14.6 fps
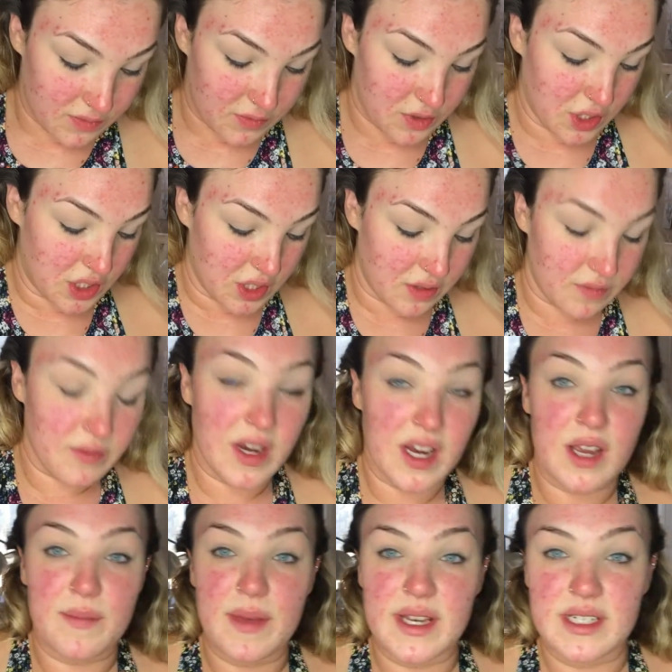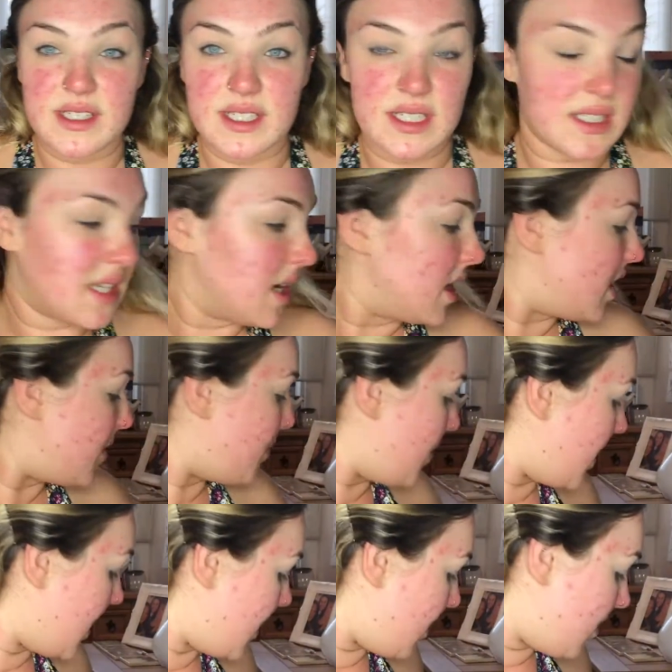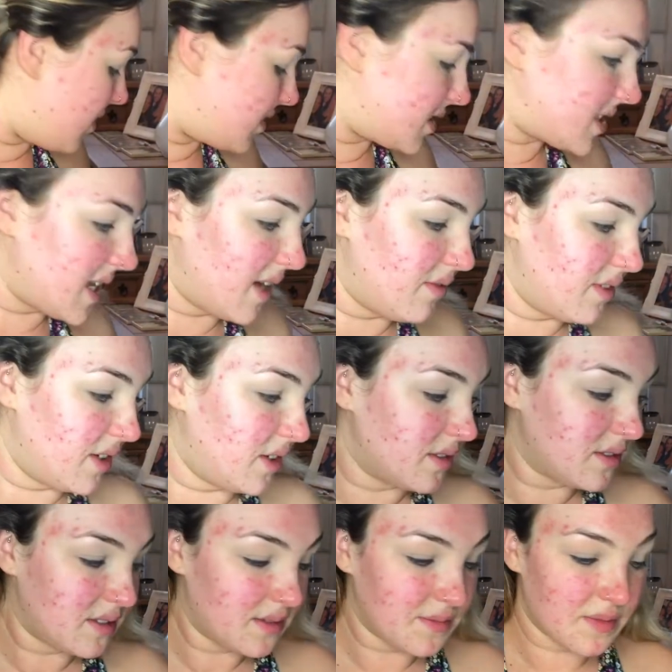just recommended putting on Savlon,